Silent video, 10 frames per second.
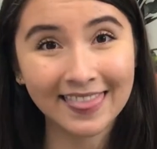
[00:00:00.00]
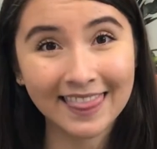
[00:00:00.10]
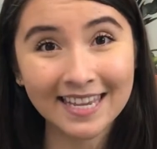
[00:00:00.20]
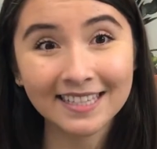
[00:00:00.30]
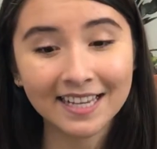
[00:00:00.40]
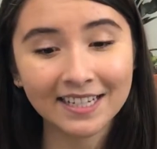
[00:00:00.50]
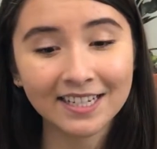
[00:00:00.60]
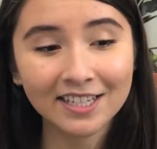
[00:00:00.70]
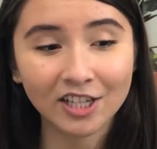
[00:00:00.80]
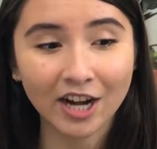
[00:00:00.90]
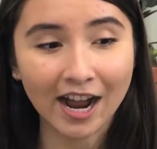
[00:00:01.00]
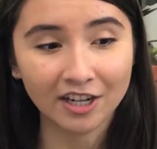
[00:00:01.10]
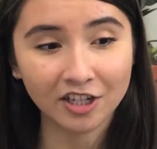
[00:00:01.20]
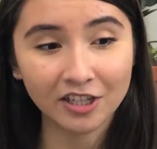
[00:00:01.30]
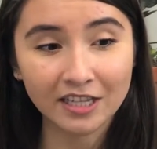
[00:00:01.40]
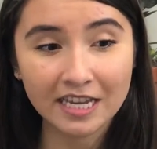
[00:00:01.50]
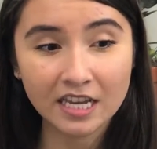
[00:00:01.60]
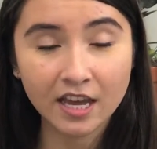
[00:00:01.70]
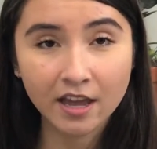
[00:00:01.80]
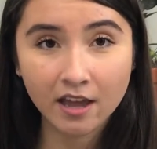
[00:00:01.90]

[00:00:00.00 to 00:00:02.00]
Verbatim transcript: These cuttings are actually